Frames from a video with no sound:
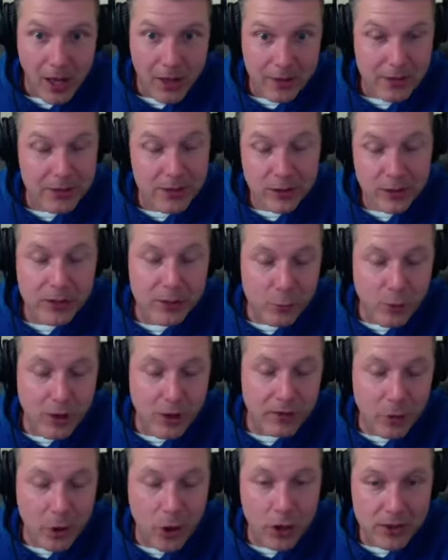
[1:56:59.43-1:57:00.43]
it's a
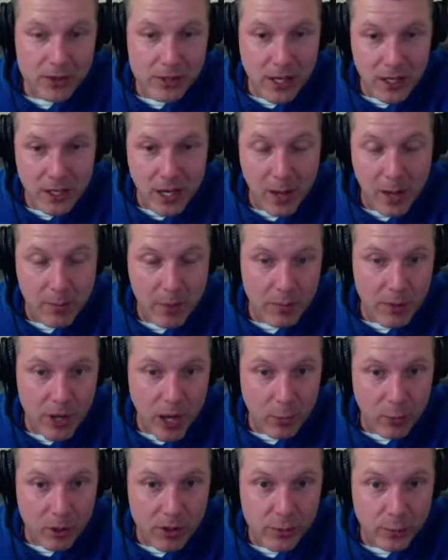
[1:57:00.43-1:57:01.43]
way for her to say, yeah, maybe
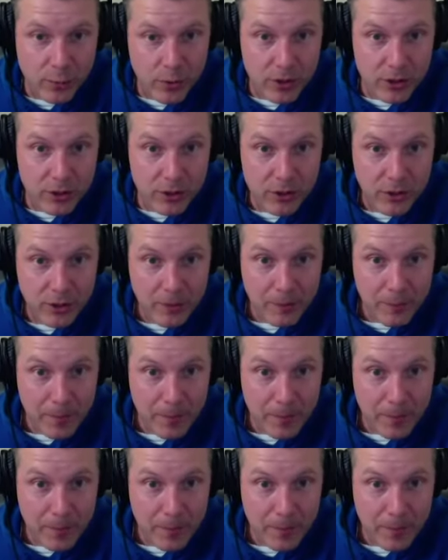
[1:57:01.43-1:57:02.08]
I was a bitch,